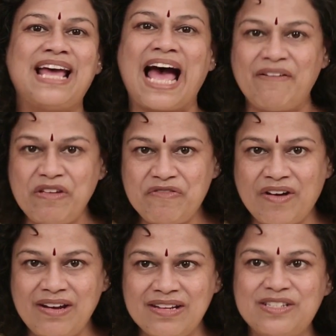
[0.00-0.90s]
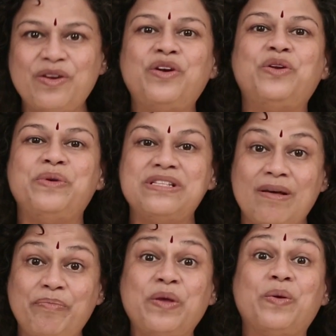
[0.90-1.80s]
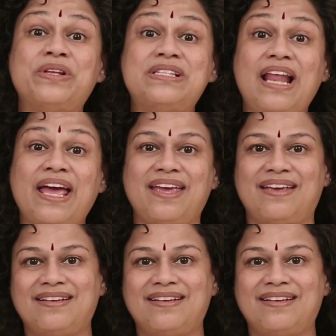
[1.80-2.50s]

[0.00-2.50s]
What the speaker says: Having fun is not doing something on the sly.